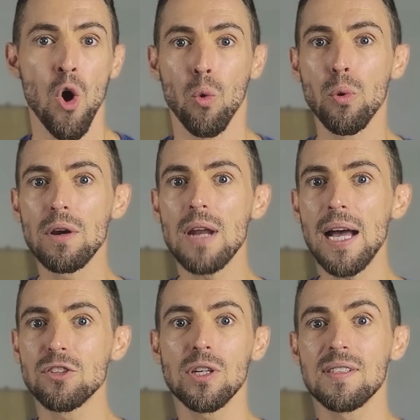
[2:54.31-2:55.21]
We're
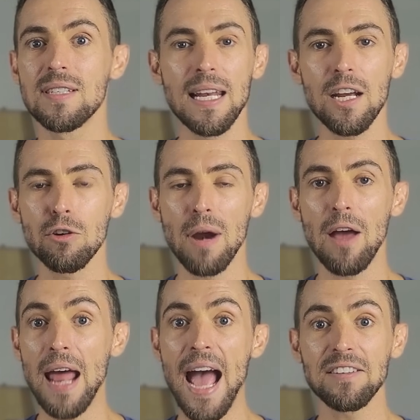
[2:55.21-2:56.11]
not just sitting
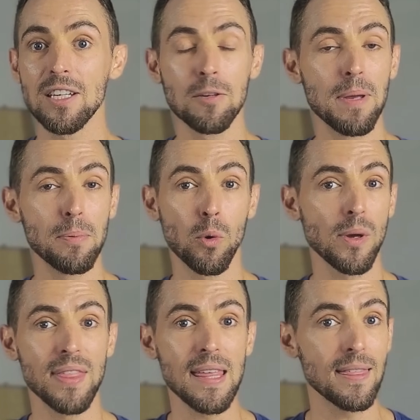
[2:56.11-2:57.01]
around asking people
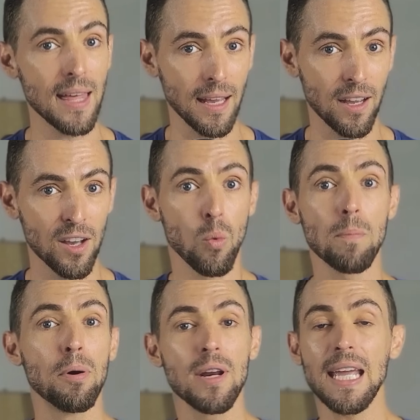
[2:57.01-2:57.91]
what they think. We're
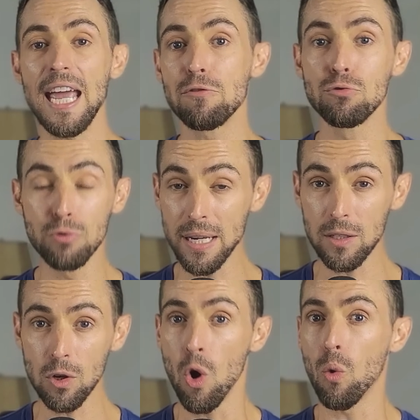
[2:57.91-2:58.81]
putting a
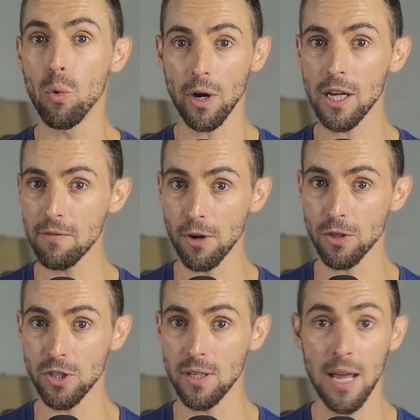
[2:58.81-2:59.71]
real working
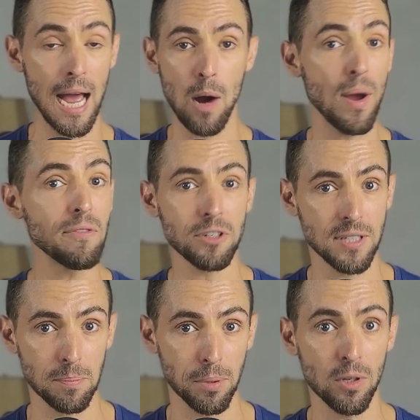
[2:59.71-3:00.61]
version, however
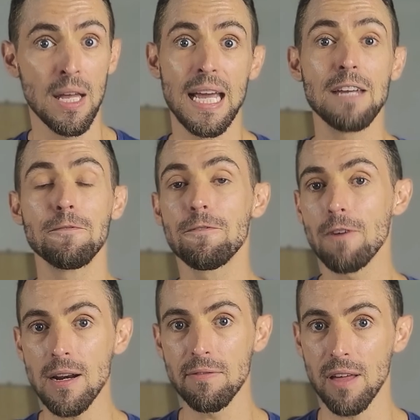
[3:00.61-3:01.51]
simple, in
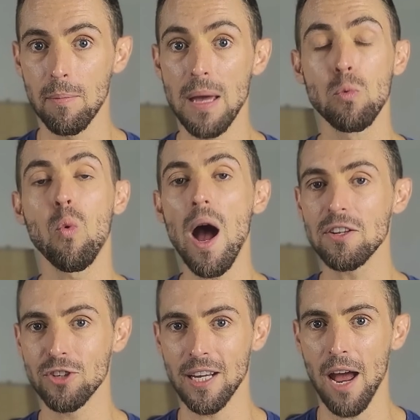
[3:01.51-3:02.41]
front of them and
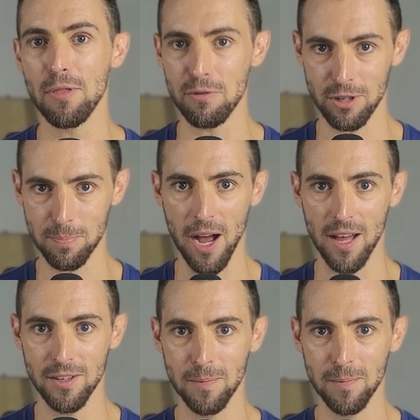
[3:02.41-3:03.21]
watching how they respond.